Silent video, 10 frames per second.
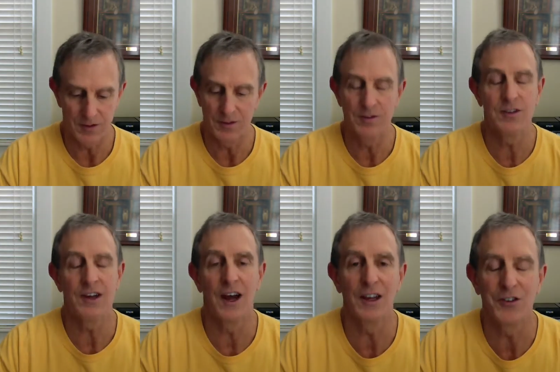
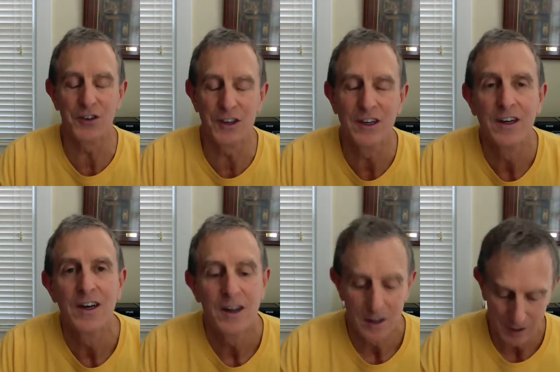Physiology
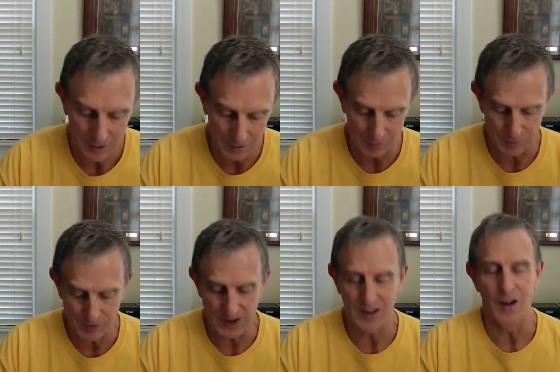of a
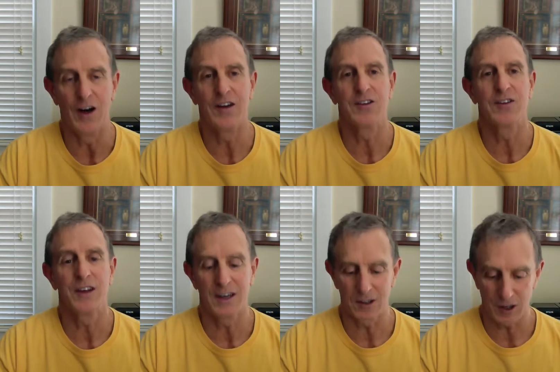Fat Loss.
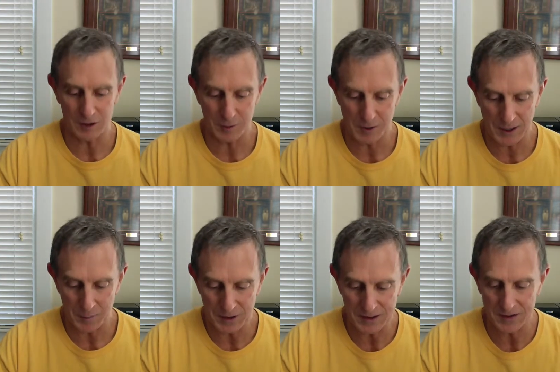And it talks
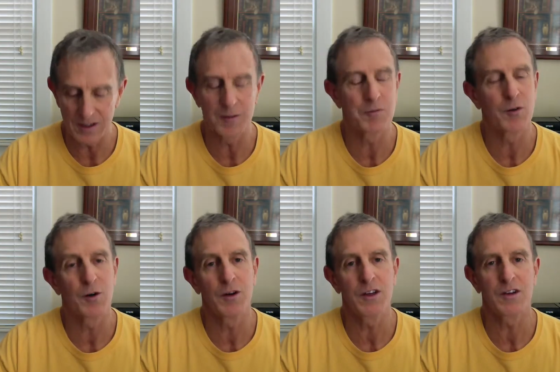about, what it
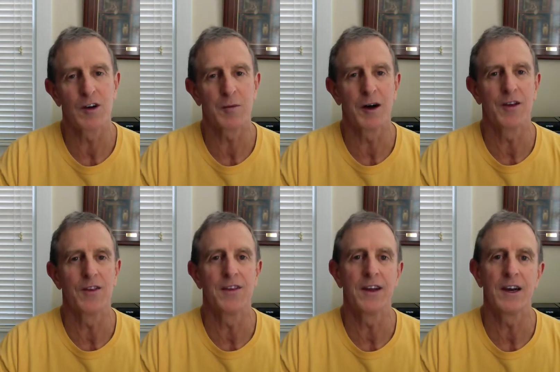really talked
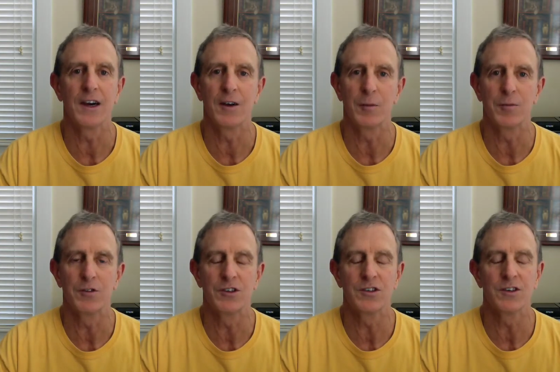about there, the
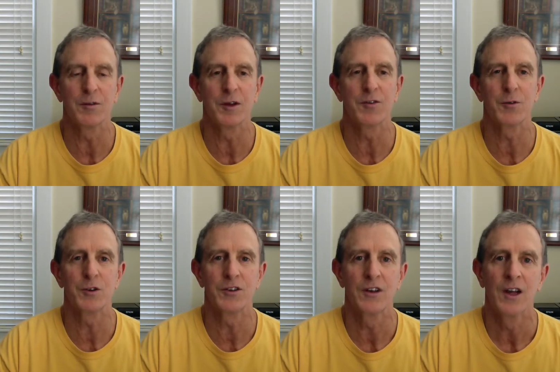gist of the message
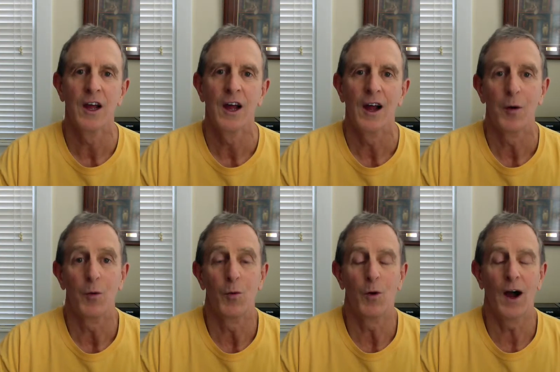was
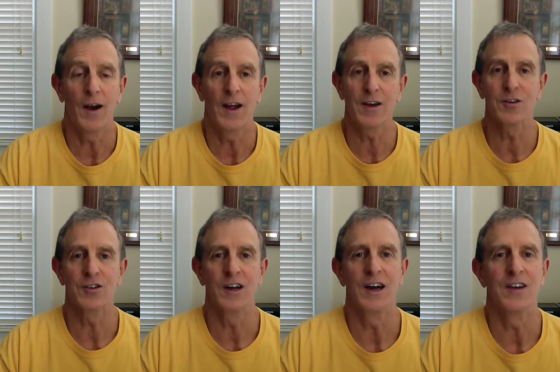how to
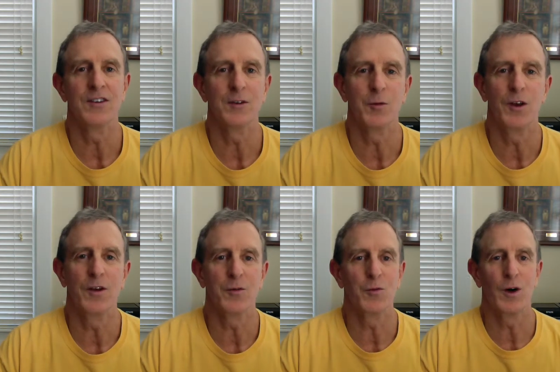exercise and
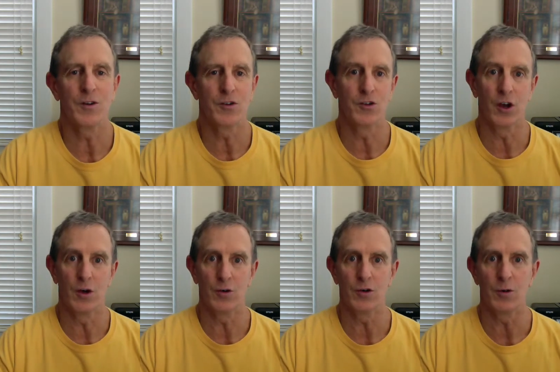what
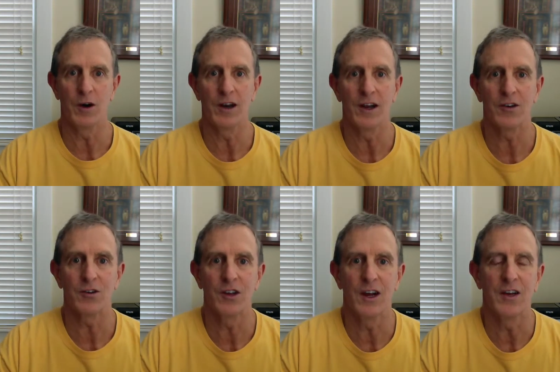zone you want to
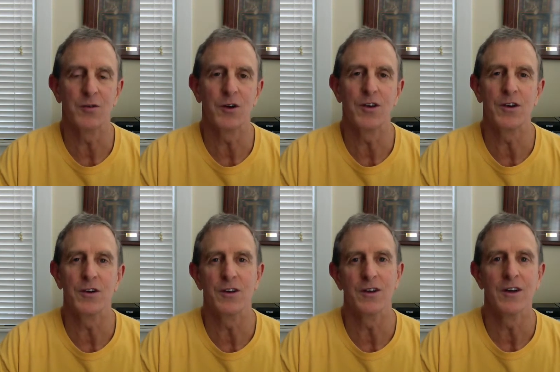exercise, whether you're
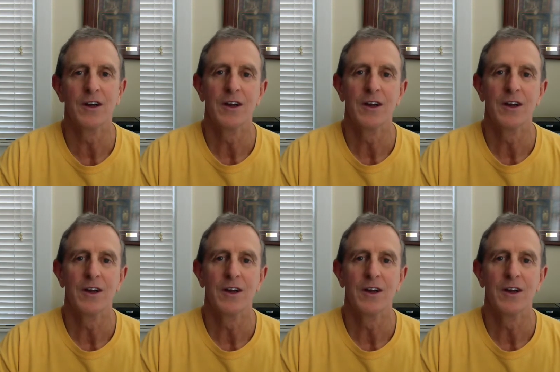in the